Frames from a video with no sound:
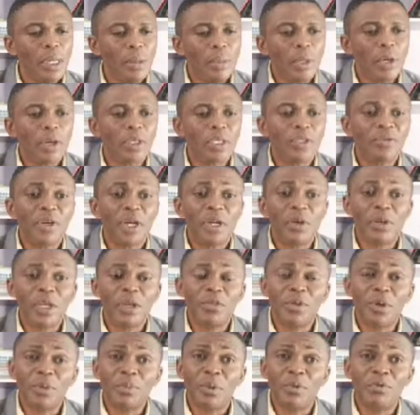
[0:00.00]
Because if you're
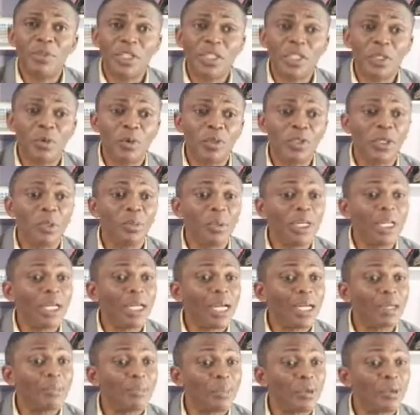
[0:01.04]
looking for a prophetic word, somebody
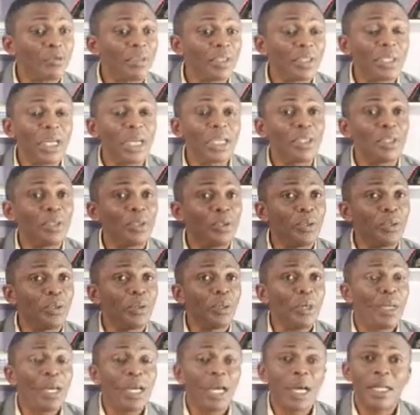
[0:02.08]
can prophesy to
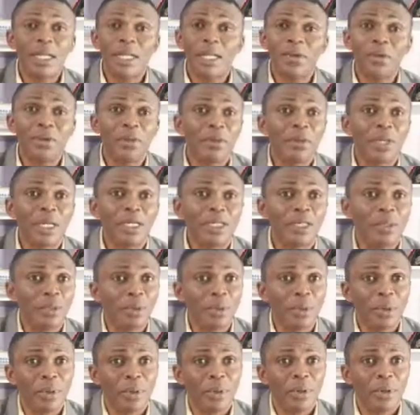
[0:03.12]
you and then you get it
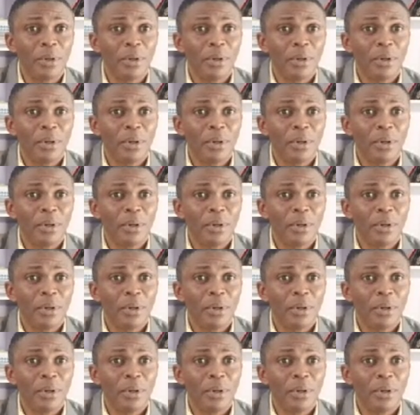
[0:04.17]
wrong.